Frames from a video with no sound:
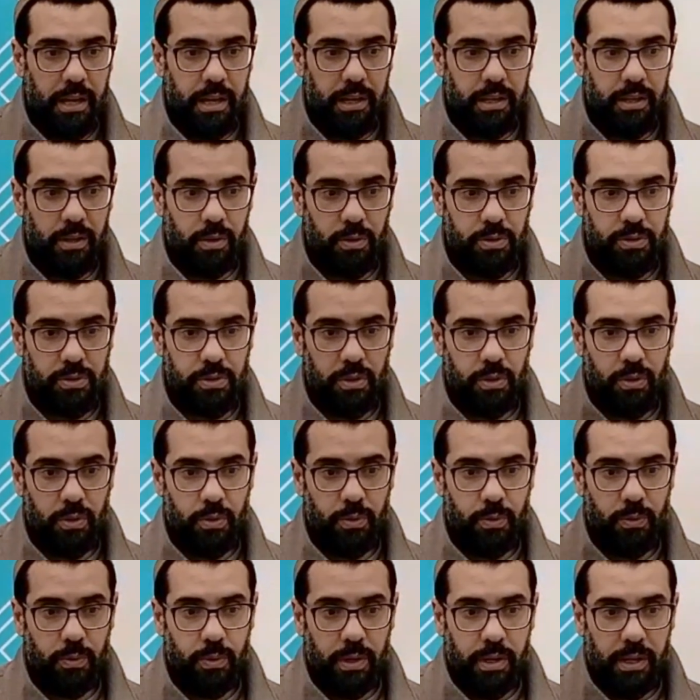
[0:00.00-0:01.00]
He
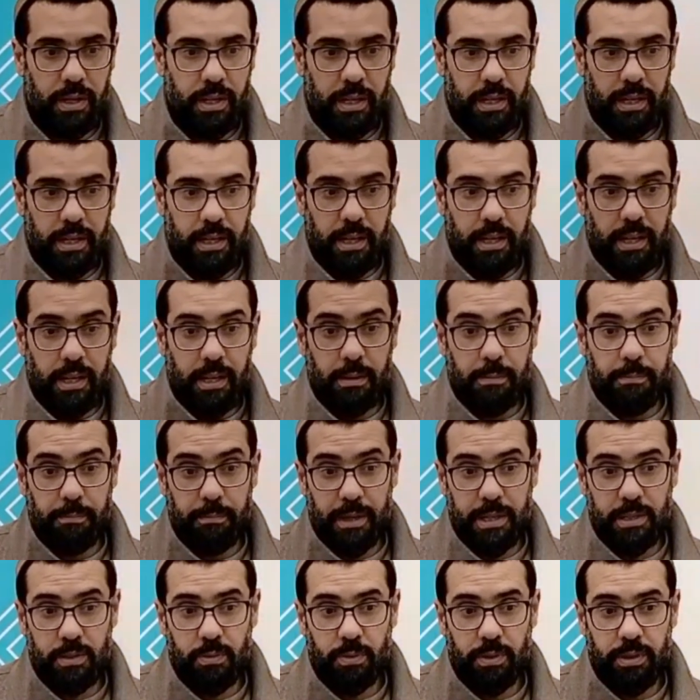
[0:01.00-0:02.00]
also
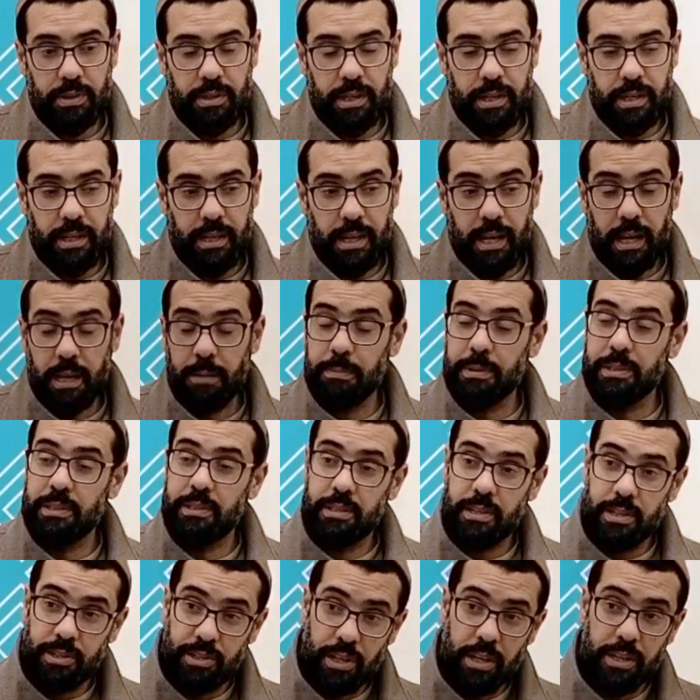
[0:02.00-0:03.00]
met with Ahmad
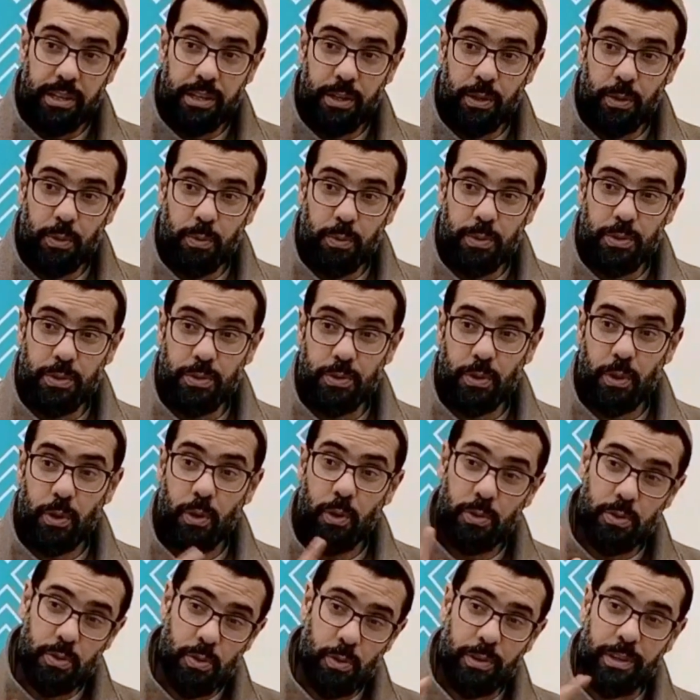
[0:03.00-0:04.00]
Hijani, who was
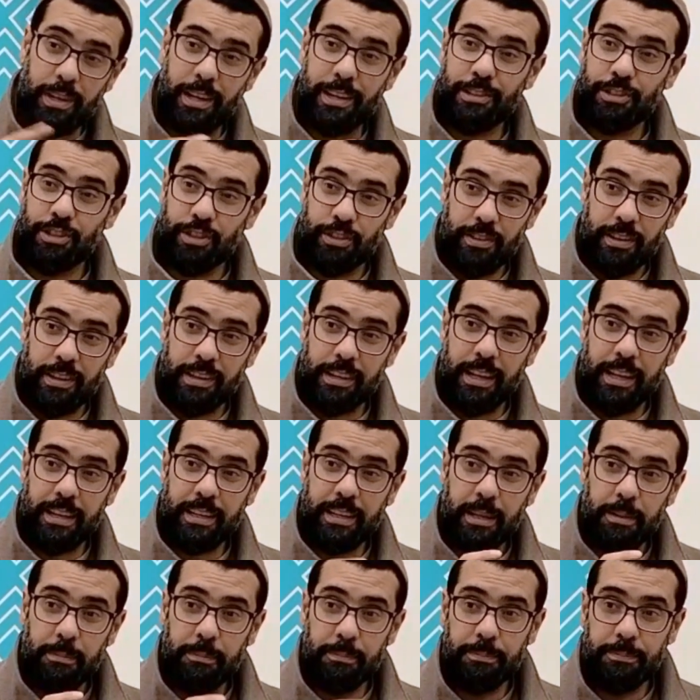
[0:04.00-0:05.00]
also an Algerian like
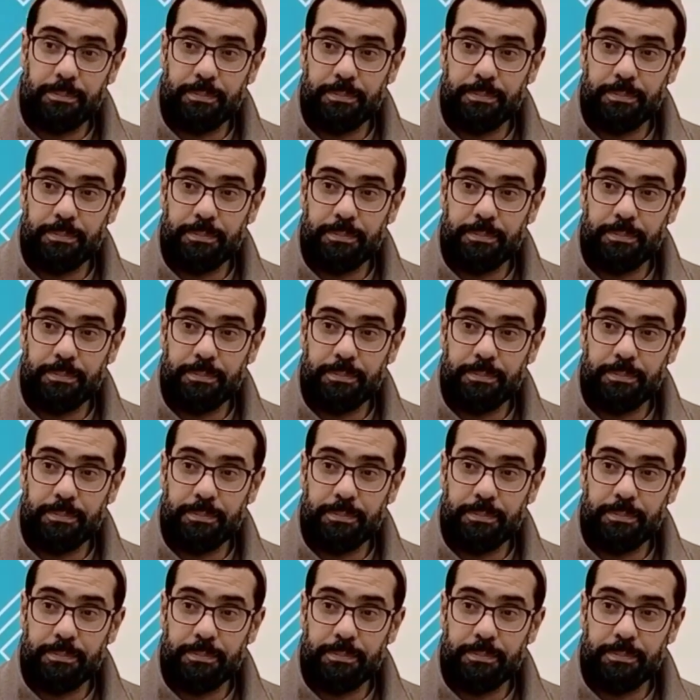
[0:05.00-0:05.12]
him.